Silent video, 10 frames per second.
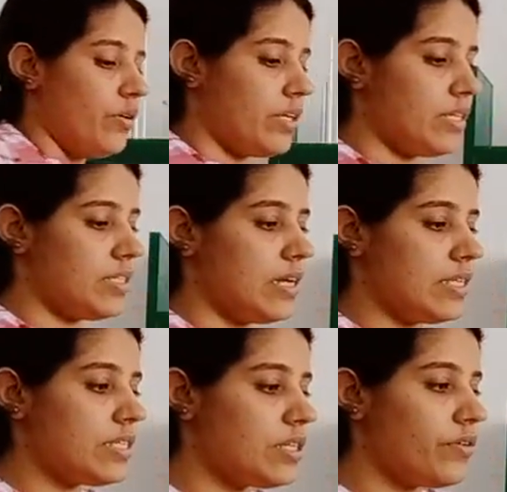it is an
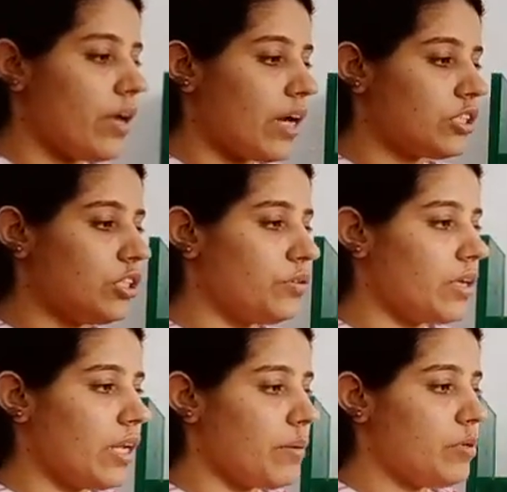instant reaction. You
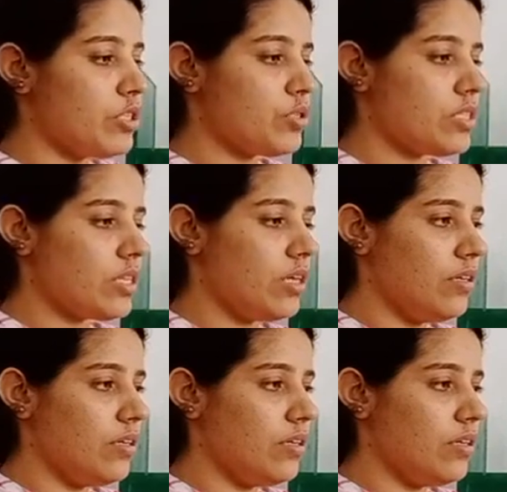can able to see